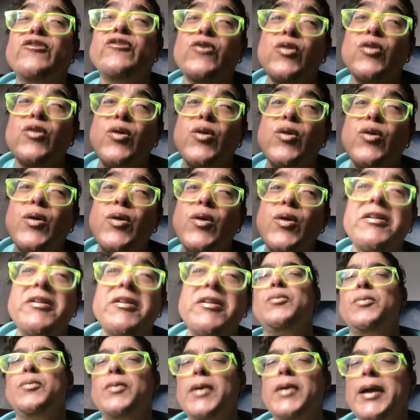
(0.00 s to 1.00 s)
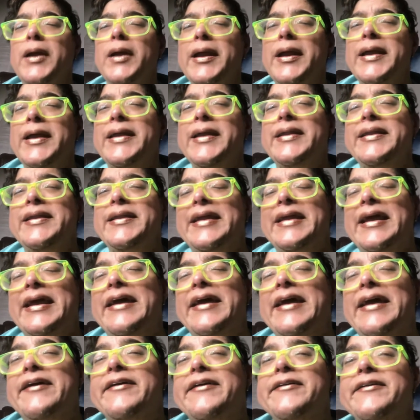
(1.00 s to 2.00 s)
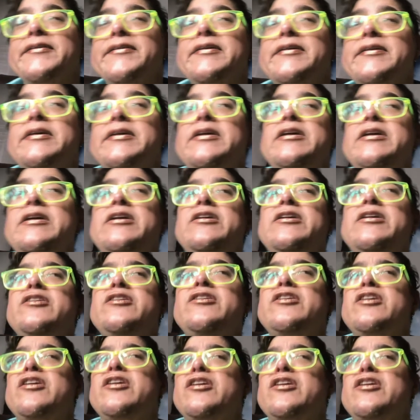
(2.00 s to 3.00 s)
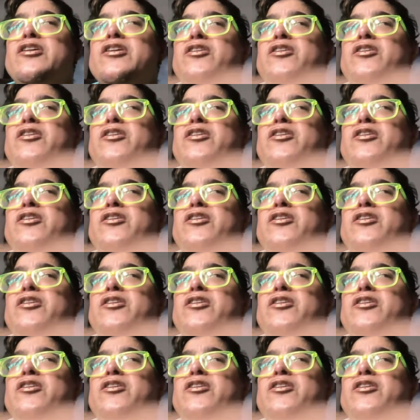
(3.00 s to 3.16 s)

Right now, congratulate yourself for